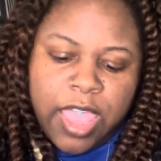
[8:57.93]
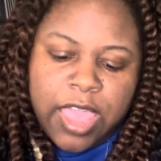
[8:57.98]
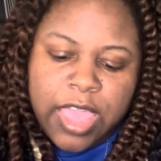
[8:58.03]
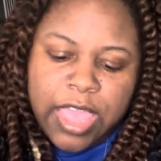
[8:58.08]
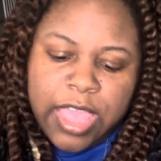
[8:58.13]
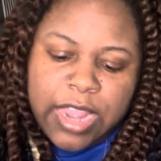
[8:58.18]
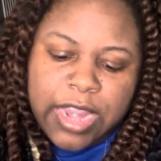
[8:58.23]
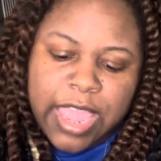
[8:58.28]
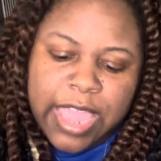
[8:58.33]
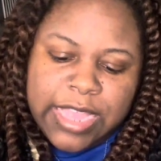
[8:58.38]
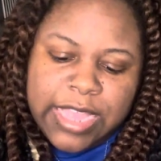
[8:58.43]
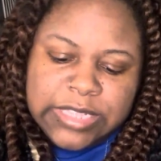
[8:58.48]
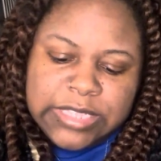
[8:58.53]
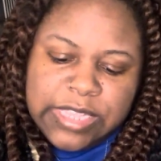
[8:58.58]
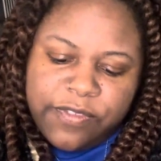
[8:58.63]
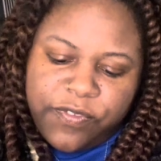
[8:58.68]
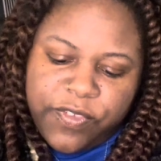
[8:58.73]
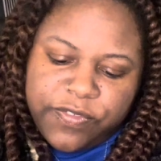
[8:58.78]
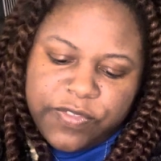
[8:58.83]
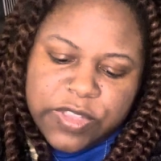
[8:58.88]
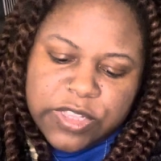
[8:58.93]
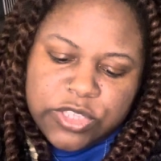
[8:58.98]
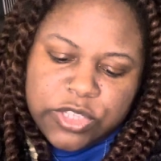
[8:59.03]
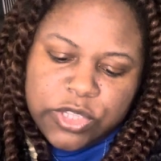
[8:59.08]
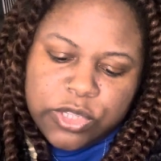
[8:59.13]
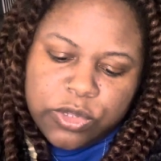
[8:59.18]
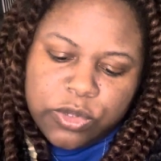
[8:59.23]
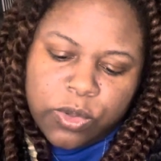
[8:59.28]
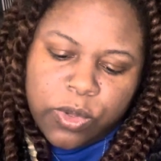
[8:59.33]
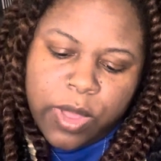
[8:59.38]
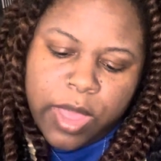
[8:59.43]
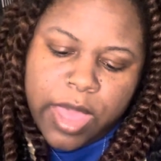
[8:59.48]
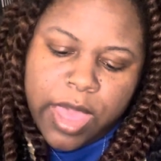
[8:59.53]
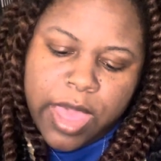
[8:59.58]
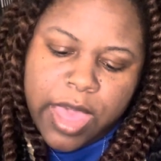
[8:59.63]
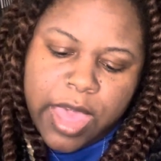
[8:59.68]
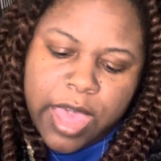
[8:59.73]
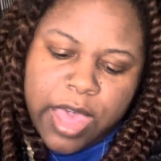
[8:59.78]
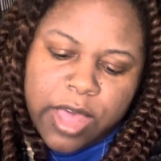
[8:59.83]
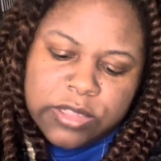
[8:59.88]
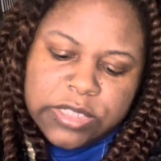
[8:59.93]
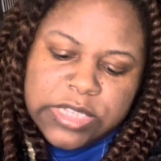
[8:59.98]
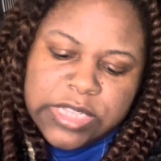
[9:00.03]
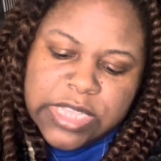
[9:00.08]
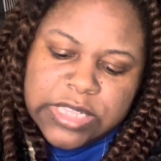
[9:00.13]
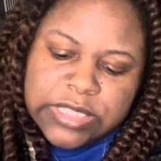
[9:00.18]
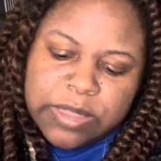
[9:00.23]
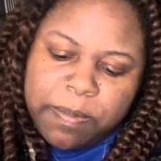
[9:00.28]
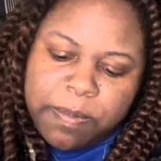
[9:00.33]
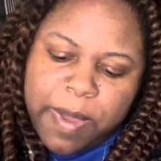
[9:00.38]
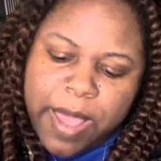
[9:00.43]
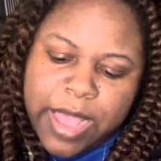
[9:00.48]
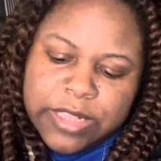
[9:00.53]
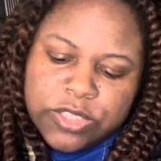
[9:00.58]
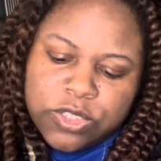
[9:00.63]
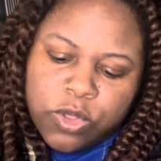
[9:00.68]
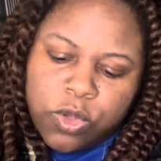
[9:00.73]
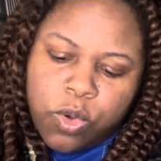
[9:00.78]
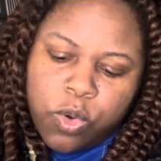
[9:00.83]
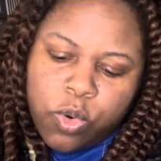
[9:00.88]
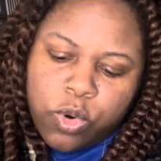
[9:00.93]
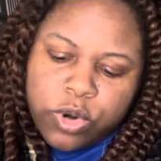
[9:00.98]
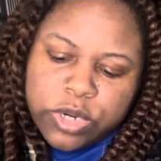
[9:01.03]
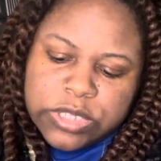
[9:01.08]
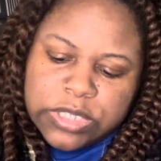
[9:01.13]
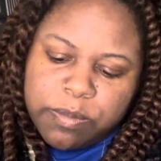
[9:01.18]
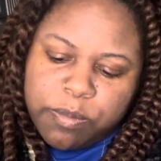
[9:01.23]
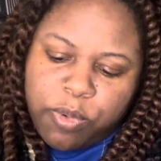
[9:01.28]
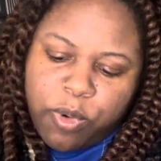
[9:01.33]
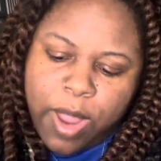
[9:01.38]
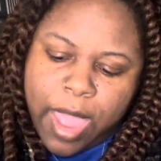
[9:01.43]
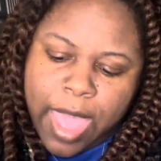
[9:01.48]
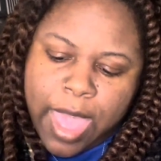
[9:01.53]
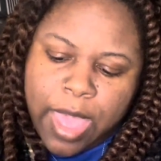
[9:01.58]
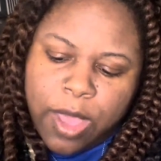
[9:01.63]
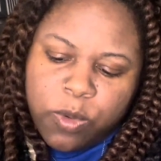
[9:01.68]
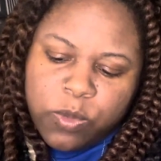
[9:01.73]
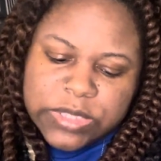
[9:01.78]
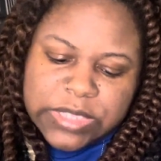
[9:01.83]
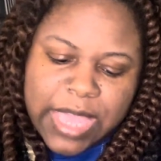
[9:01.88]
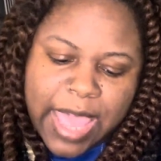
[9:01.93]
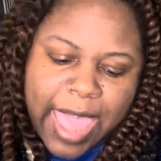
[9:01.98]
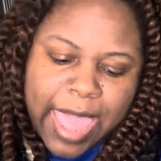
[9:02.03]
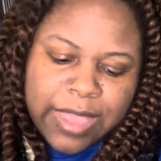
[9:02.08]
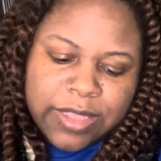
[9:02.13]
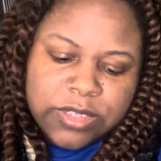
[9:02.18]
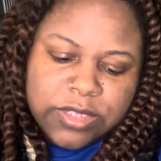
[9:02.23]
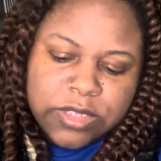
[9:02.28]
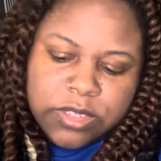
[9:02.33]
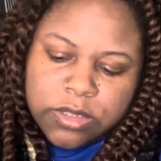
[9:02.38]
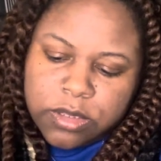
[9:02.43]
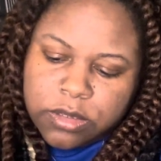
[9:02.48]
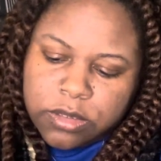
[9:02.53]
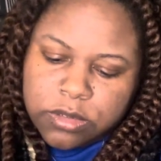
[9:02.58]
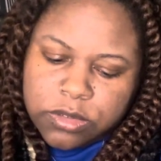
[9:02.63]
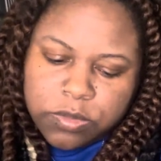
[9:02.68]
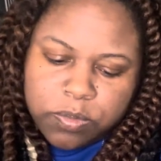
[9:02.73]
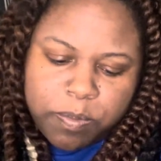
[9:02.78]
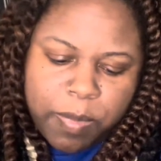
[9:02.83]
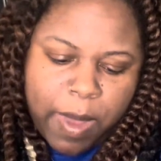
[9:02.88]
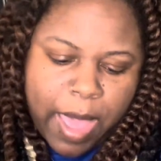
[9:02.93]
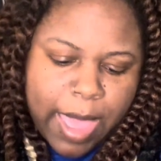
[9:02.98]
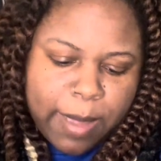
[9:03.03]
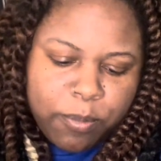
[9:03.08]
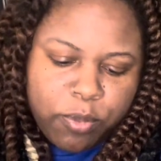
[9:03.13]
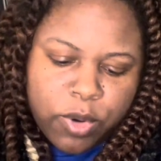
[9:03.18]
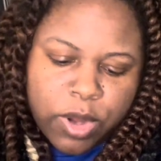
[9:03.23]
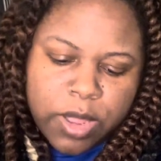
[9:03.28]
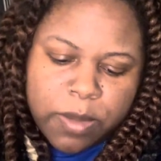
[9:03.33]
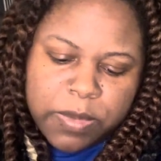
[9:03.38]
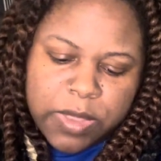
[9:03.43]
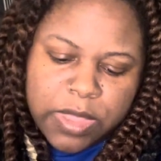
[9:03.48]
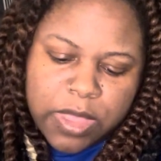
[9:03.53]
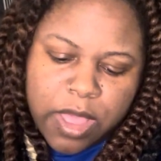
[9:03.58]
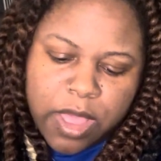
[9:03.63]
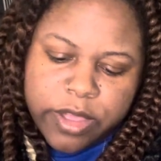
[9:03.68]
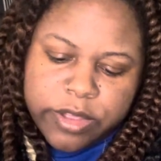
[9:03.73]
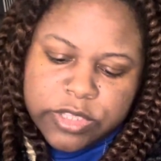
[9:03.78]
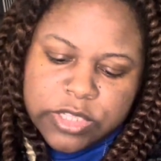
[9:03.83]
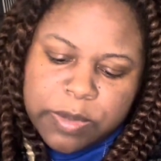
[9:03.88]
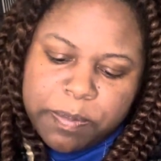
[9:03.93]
In 1852, LDS Apostle Orson Pratt was asked by Brigham Young to